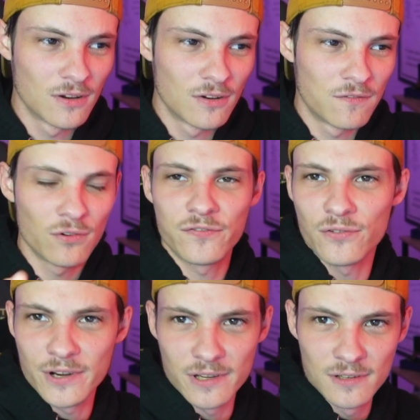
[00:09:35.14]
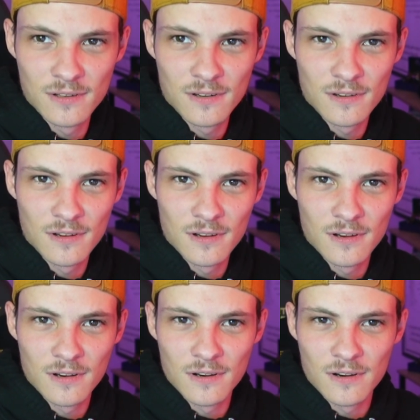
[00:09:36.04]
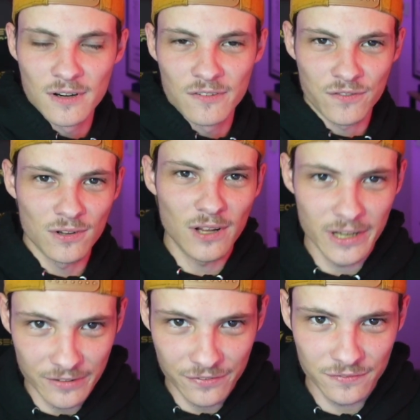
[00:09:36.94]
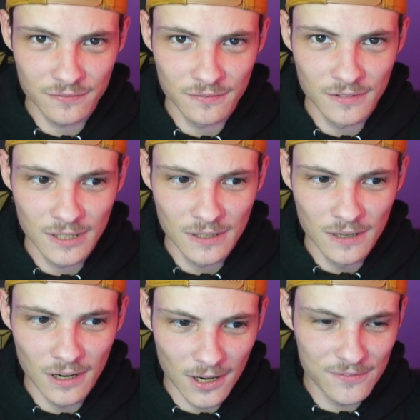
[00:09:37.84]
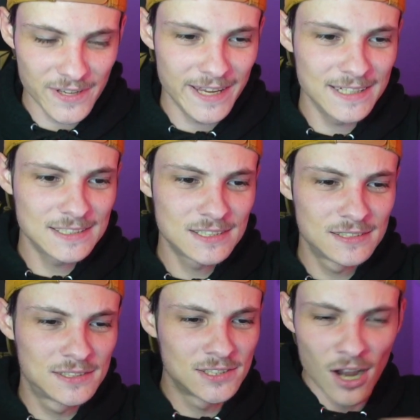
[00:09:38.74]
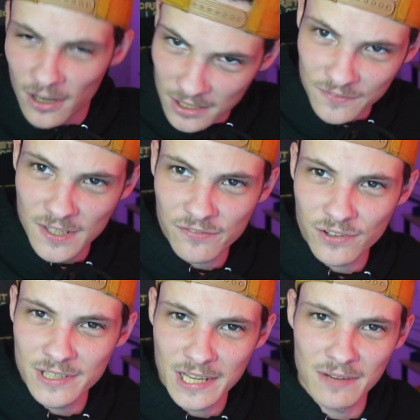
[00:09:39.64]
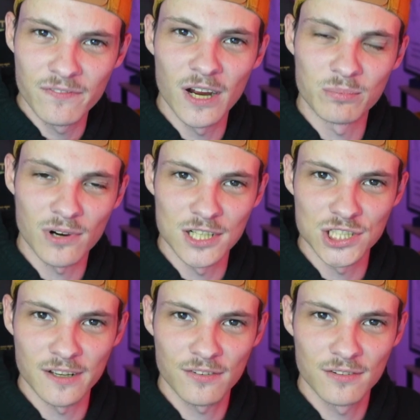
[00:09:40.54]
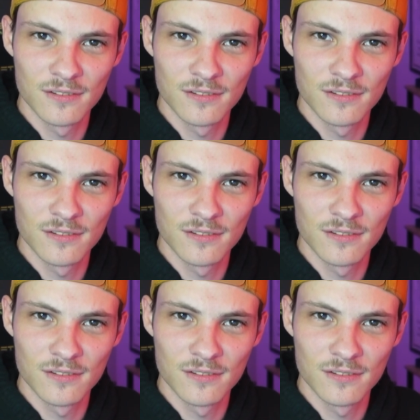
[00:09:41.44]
for free for life of a ton of different GameFi projects.